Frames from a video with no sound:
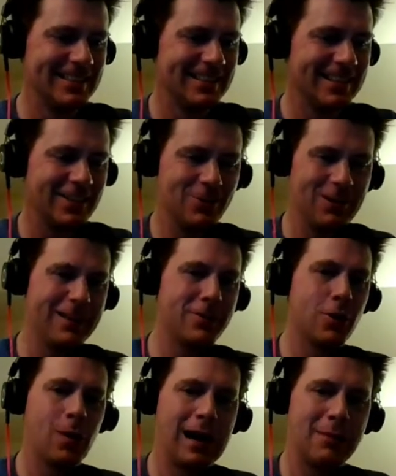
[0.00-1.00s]
So you had
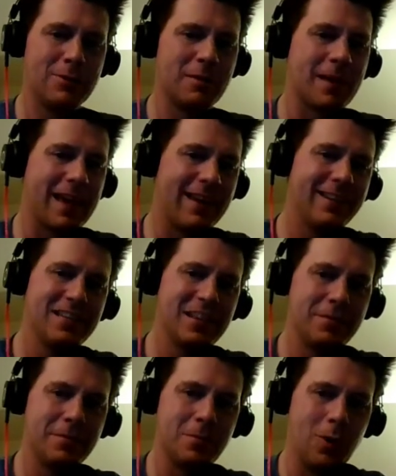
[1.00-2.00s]
no option, man. It's
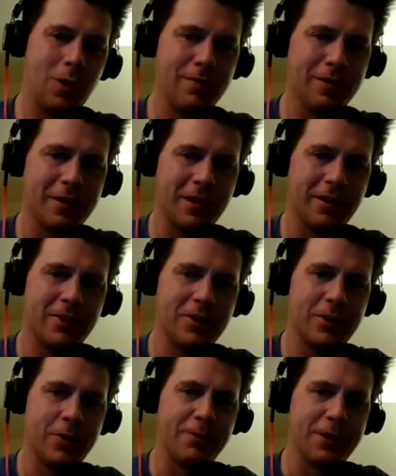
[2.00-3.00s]
even more of an
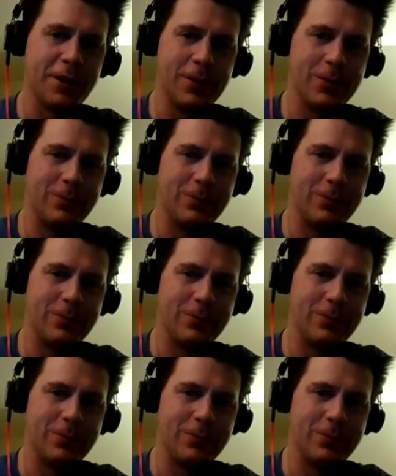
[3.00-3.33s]
issue for you.